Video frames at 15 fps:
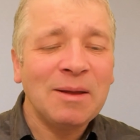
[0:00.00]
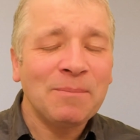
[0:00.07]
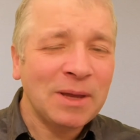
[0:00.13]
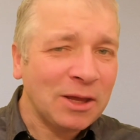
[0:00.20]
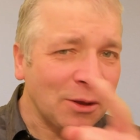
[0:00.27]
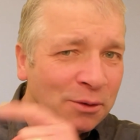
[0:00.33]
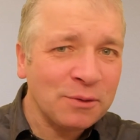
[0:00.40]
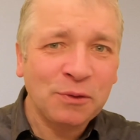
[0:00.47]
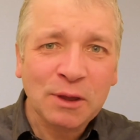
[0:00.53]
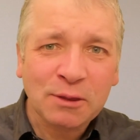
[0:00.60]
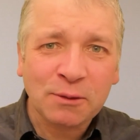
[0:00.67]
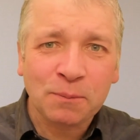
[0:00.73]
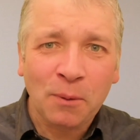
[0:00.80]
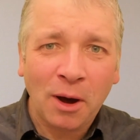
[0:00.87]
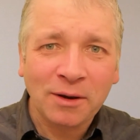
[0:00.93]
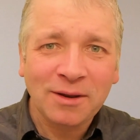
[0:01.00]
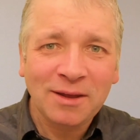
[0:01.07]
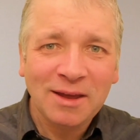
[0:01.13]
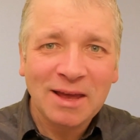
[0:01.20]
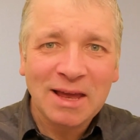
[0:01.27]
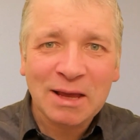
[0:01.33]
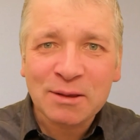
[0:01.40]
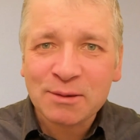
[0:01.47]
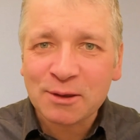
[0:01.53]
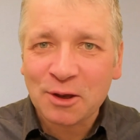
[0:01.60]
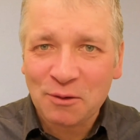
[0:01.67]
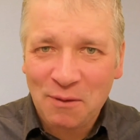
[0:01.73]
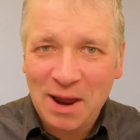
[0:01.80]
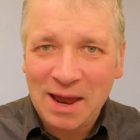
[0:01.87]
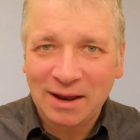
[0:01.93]
Because this one is
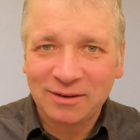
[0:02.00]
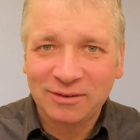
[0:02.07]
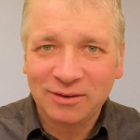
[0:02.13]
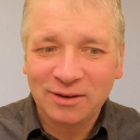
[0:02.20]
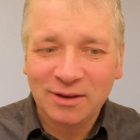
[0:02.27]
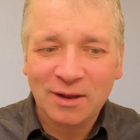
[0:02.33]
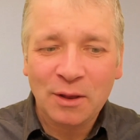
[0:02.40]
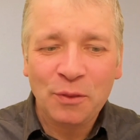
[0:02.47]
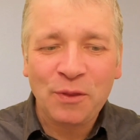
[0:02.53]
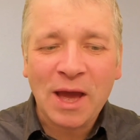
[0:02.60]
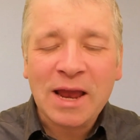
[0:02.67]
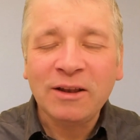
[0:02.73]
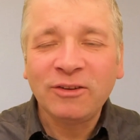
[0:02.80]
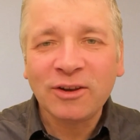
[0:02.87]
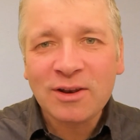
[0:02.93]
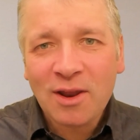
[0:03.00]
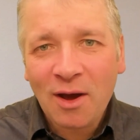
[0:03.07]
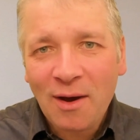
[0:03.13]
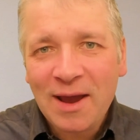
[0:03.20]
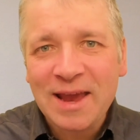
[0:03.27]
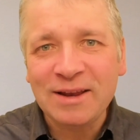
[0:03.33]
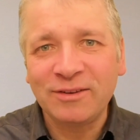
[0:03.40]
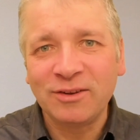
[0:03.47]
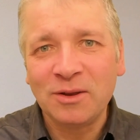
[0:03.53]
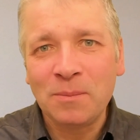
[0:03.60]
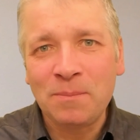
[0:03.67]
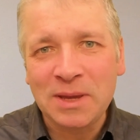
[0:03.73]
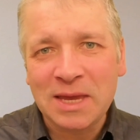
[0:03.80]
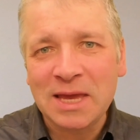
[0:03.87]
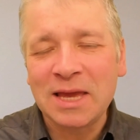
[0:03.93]
correct. They denied
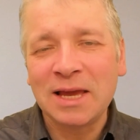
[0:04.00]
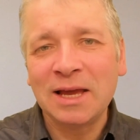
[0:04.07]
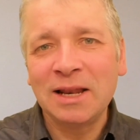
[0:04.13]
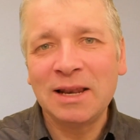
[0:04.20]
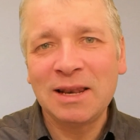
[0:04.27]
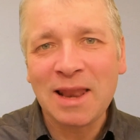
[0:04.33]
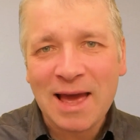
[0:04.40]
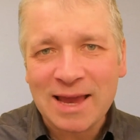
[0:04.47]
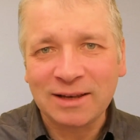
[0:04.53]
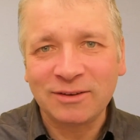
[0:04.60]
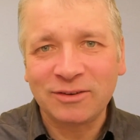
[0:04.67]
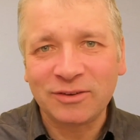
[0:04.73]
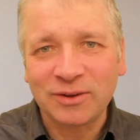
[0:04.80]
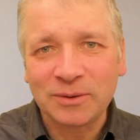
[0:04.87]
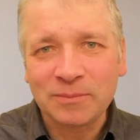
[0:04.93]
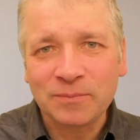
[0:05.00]
being late.